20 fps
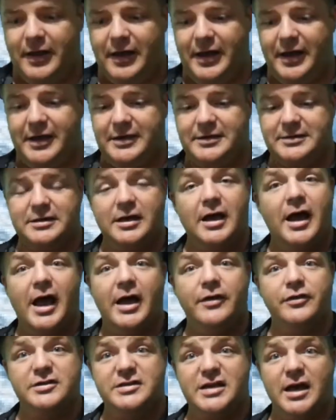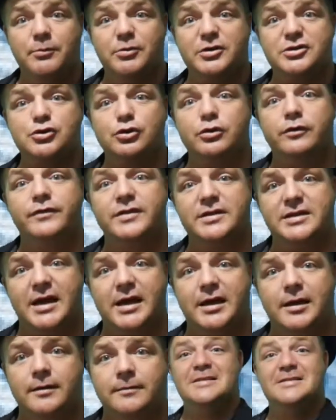and the temperature of the
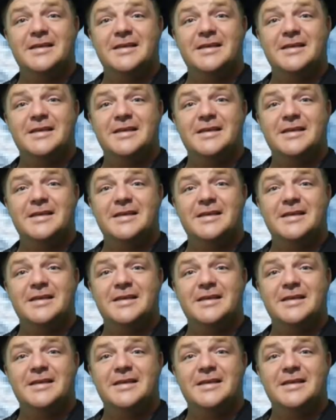day.